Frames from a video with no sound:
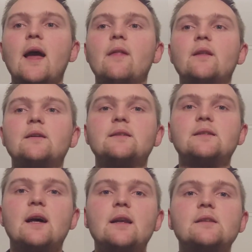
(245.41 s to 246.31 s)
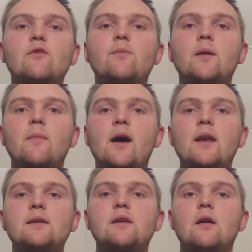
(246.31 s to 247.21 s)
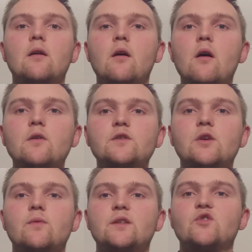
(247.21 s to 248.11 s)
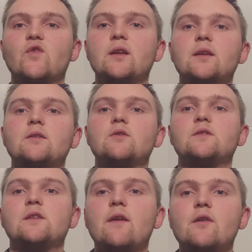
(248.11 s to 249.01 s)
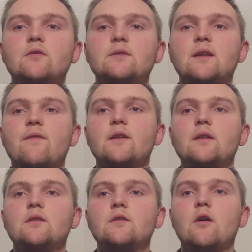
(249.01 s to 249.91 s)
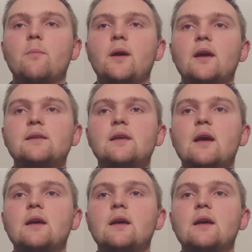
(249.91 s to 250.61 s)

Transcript: and their studies of pragmatics are also restricted to several definite topics